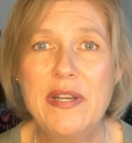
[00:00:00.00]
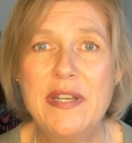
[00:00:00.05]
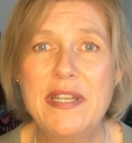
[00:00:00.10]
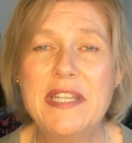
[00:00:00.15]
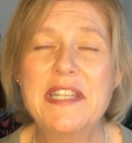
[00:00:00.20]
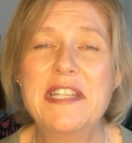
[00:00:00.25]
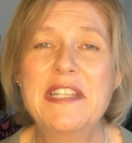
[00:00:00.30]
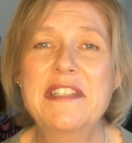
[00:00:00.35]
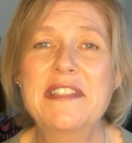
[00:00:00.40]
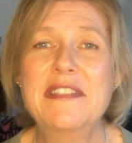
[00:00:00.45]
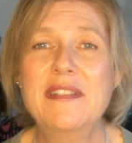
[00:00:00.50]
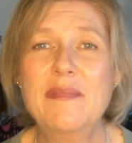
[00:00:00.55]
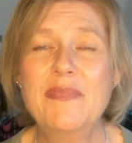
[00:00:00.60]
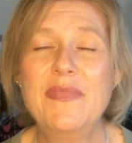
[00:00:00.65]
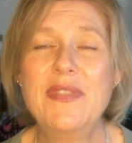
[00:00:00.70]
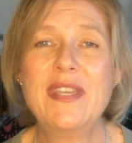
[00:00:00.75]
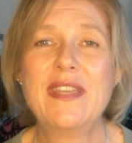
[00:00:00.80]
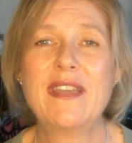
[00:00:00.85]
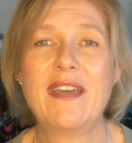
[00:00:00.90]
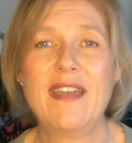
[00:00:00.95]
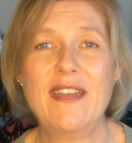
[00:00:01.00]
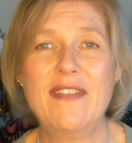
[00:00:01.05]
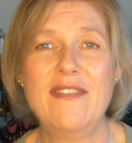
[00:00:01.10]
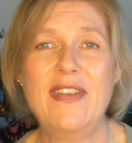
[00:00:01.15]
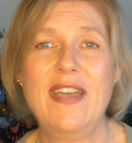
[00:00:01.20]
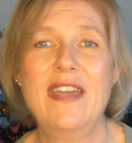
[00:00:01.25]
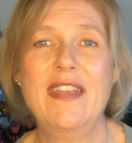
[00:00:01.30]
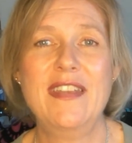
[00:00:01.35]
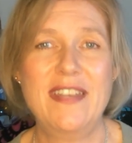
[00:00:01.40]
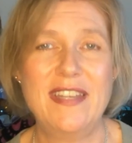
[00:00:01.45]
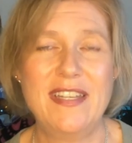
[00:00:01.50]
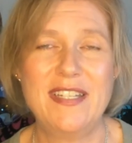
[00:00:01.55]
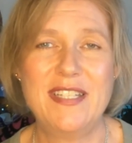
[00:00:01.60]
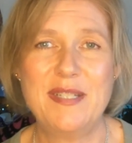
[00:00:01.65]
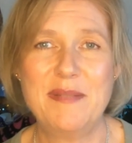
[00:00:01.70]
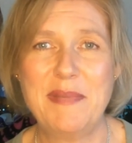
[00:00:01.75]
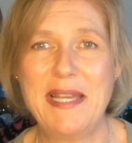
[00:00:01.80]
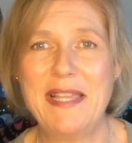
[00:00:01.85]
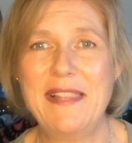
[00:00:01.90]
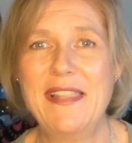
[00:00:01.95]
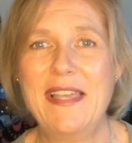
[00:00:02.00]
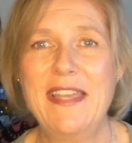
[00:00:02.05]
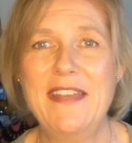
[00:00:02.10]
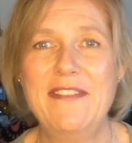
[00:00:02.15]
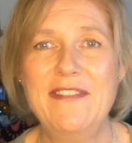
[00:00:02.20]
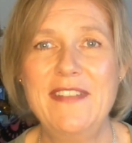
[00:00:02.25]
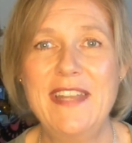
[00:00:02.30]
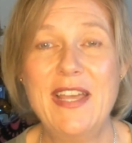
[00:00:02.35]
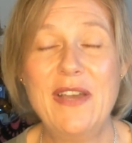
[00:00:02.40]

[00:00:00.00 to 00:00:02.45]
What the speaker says: And it's something I've added into my life now.